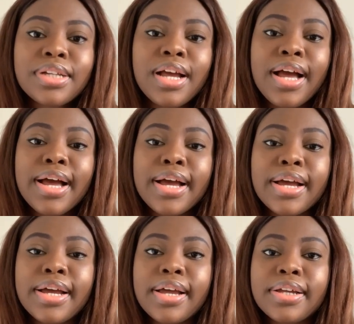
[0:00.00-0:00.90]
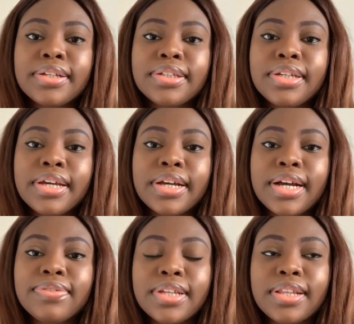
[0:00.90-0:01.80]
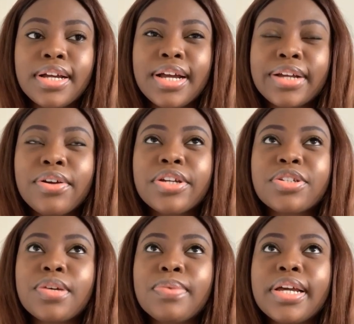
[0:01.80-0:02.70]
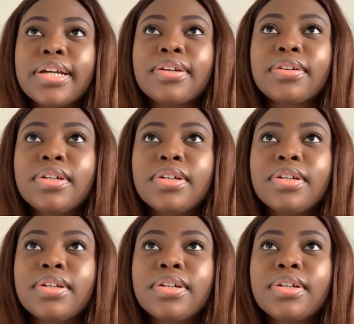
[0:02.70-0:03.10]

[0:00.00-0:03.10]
And yeah, after that, I got a job like